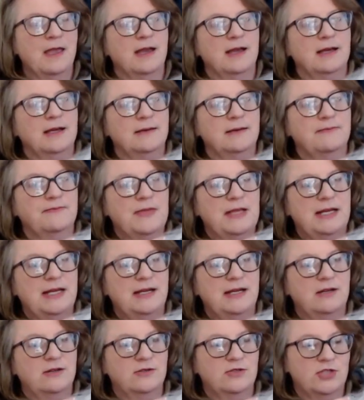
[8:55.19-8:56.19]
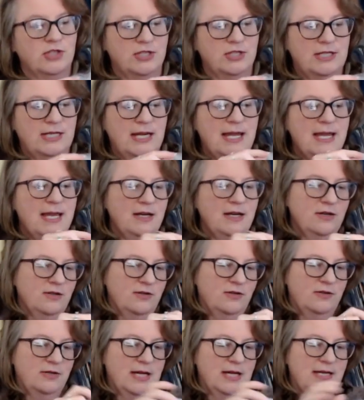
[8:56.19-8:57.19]
a lady called Jillian,
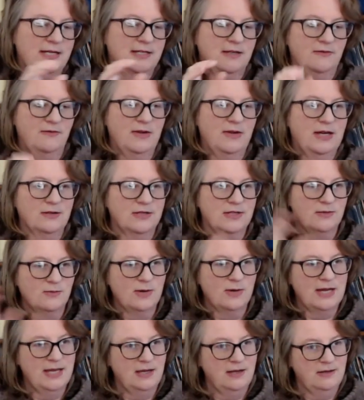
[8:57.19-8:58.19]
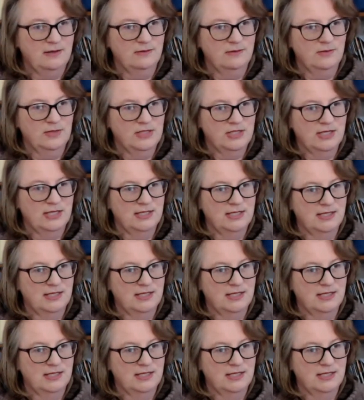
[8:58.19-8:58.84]
who has Valda's Way, which